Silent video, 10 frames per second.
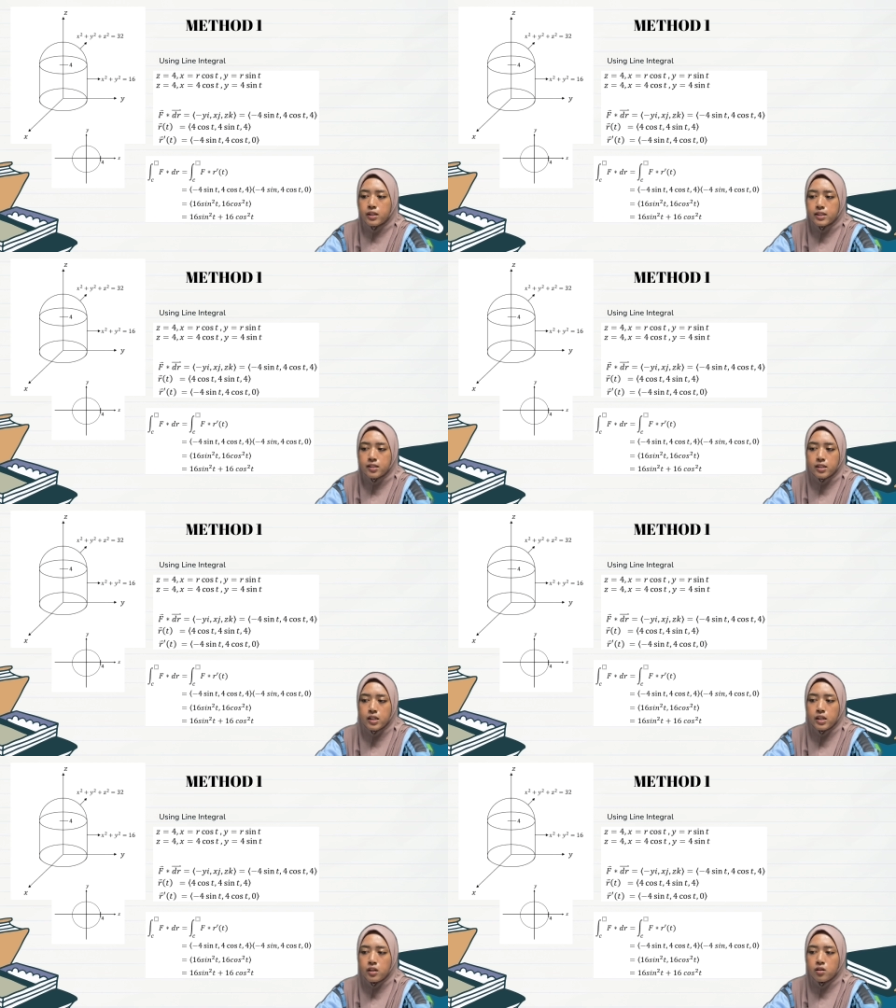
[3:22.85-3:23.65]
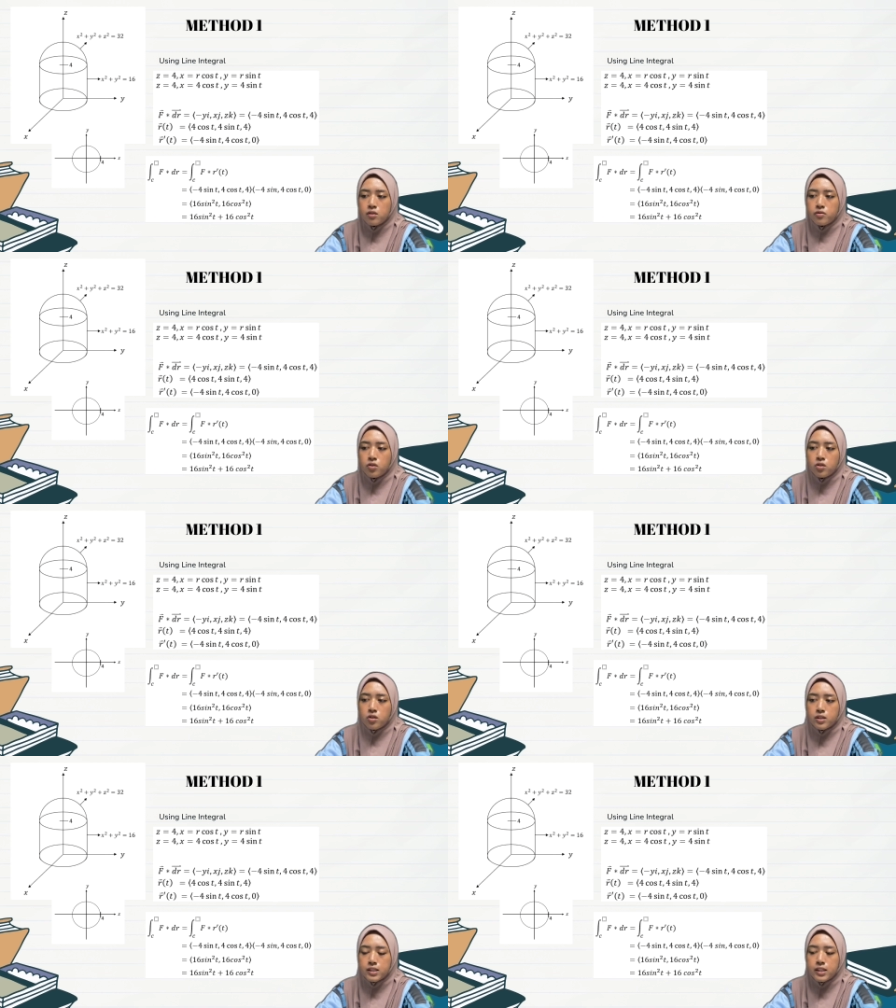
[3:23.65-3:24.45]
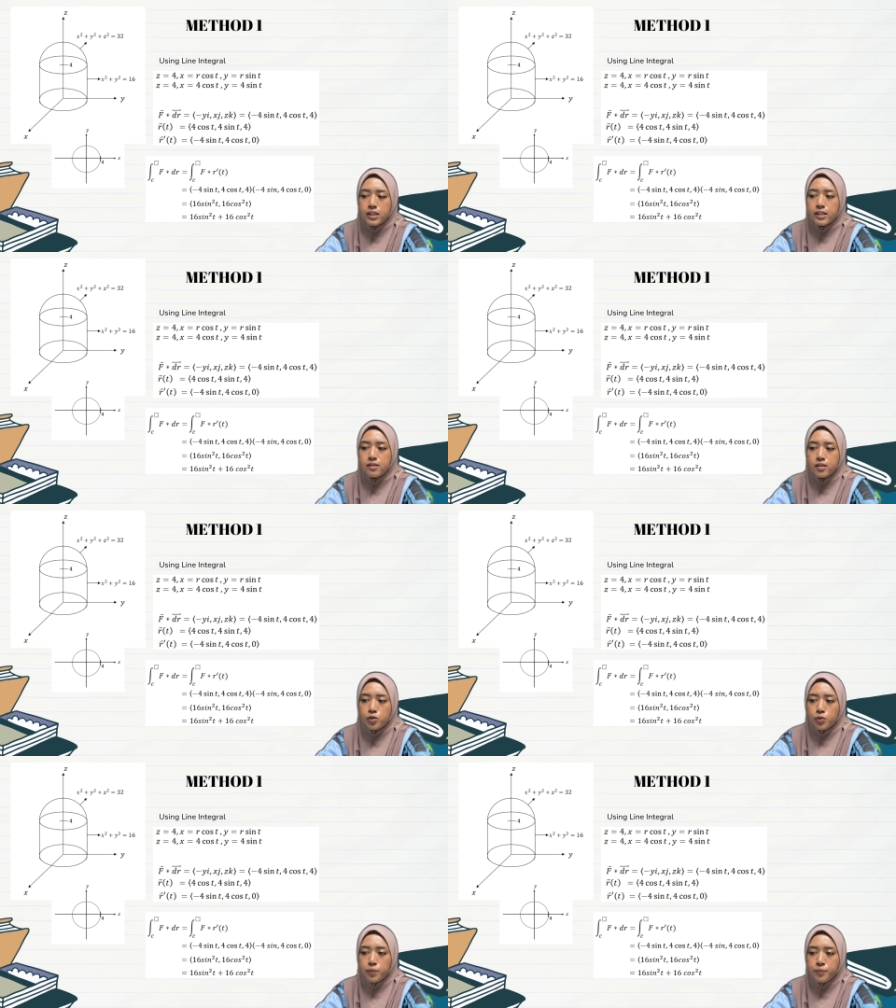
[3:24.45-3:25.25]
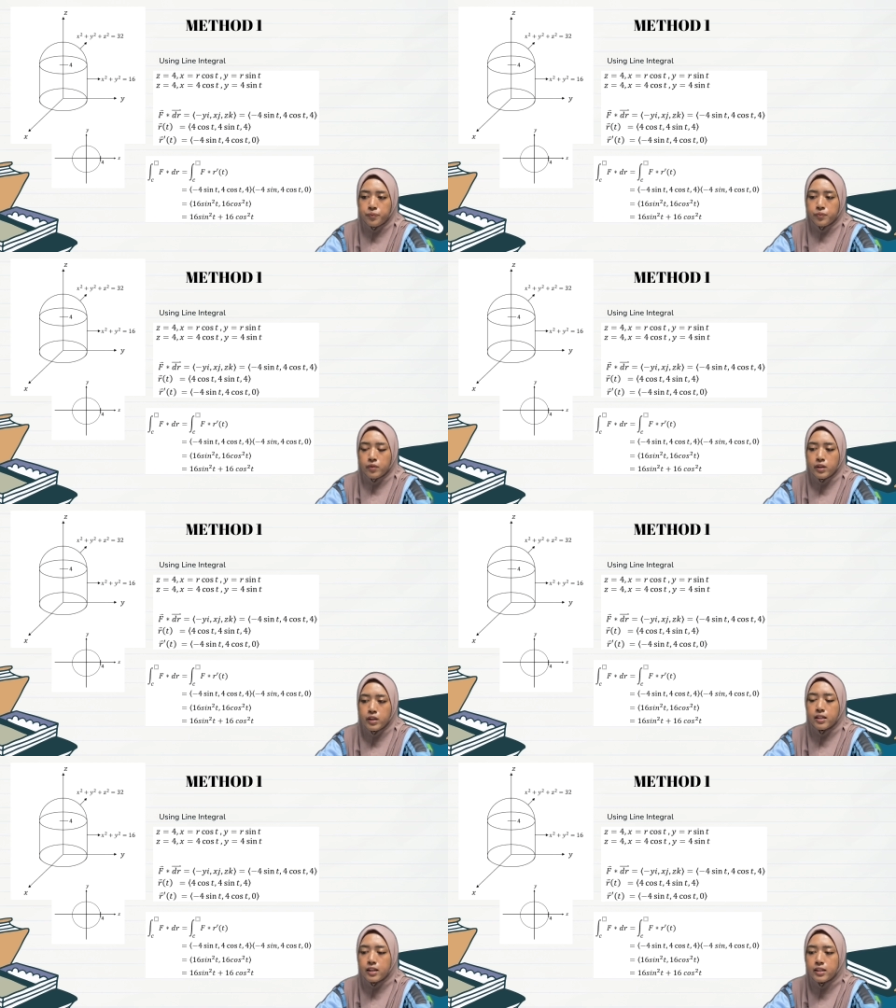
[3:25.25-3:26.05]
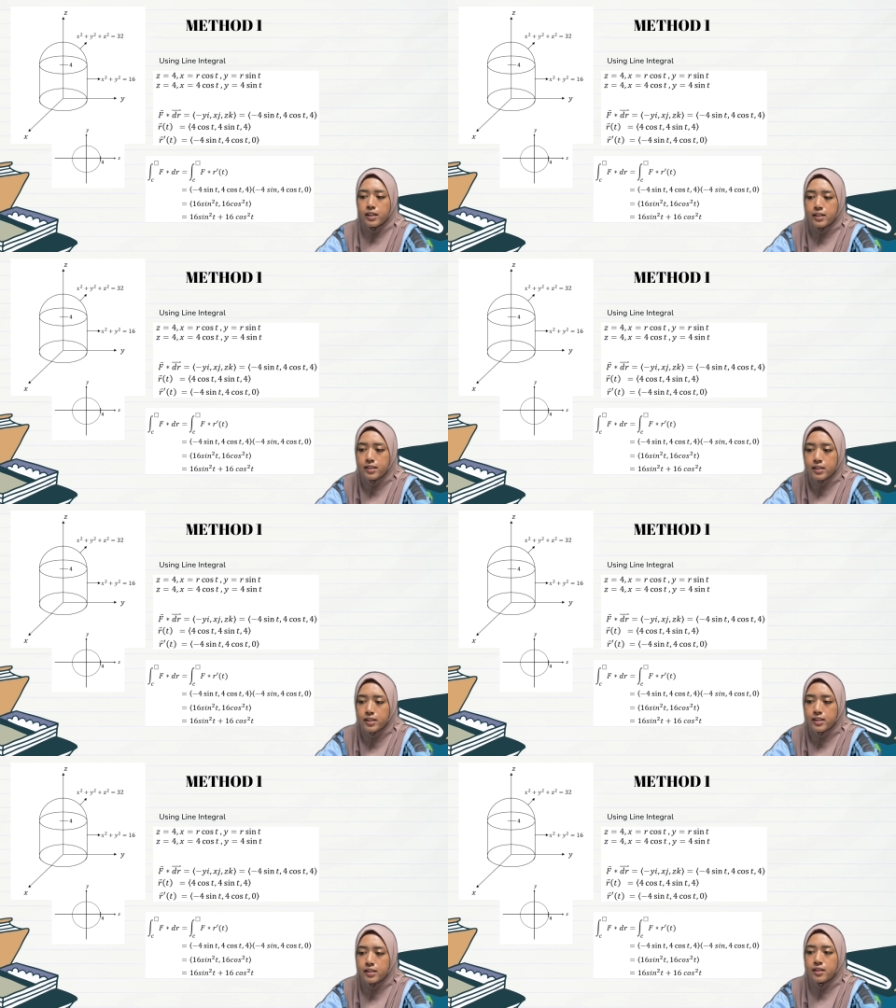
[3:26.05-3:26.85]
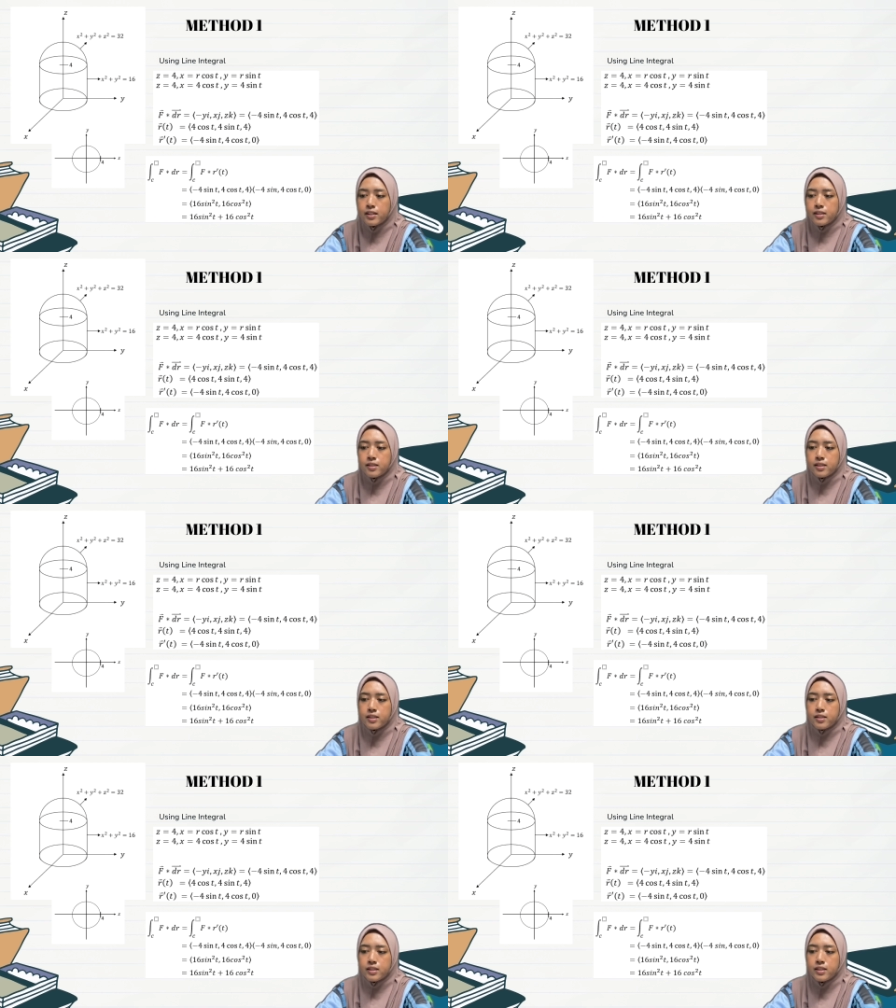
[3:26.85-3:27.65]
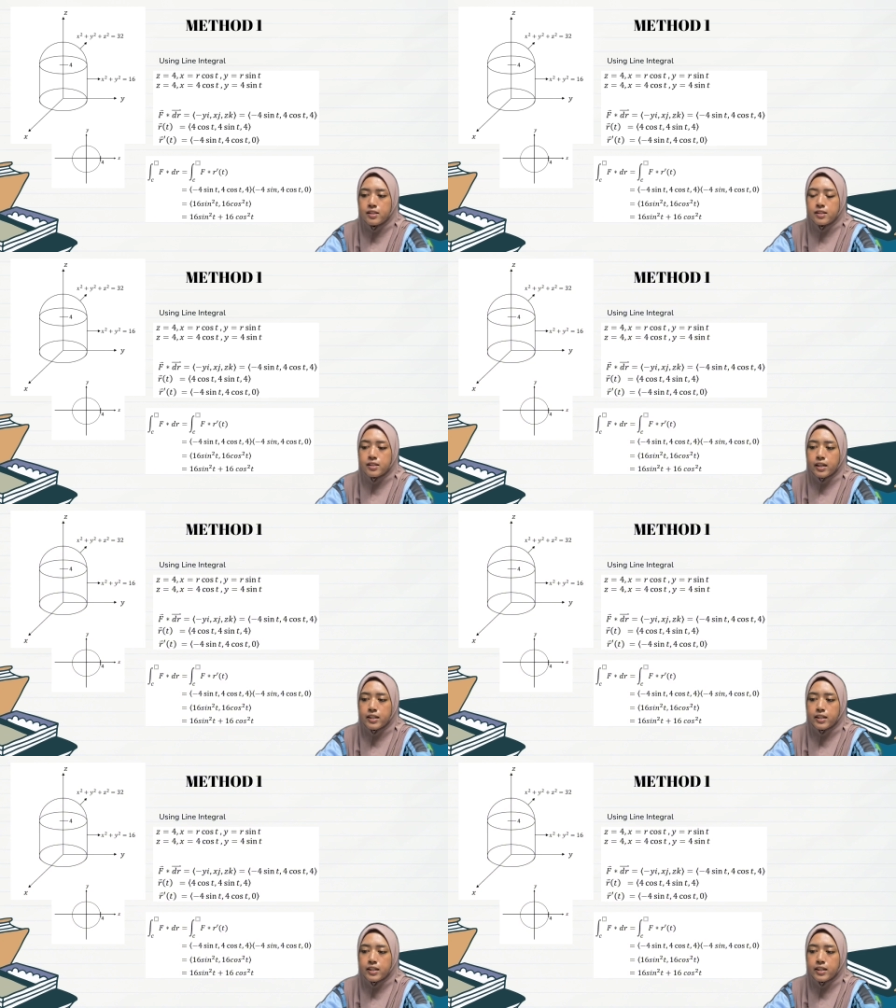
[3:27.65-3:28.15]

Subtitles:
And then multiply by negative 4 sin t, 4 cos t, and 0.